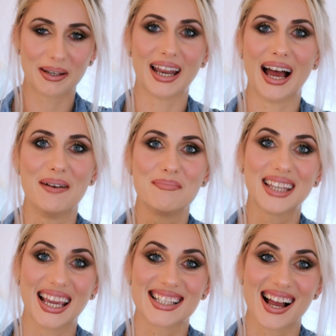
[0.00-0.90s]
But
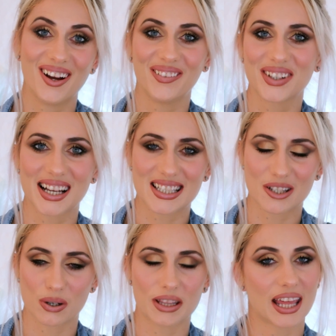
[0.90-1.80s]
yes, I hope you guys
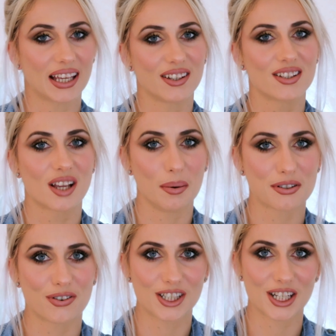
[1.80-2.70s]
enjoyed. Thank you so
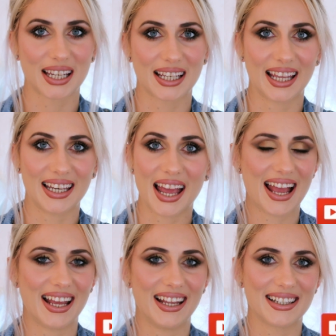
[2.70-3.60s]
much for watching again,
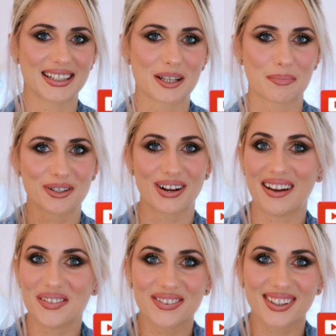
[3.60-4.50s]
and
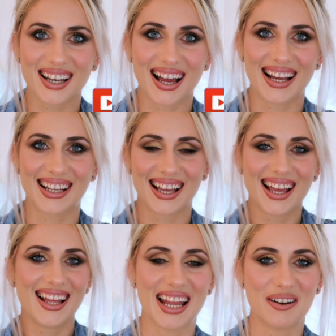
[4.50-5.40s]
subscribe if you'd
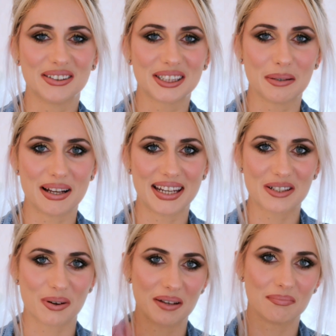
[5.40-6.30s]
like. And I'll see you in my
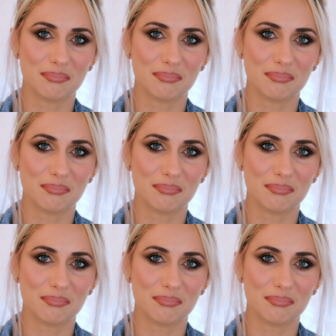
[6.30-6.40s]
next one.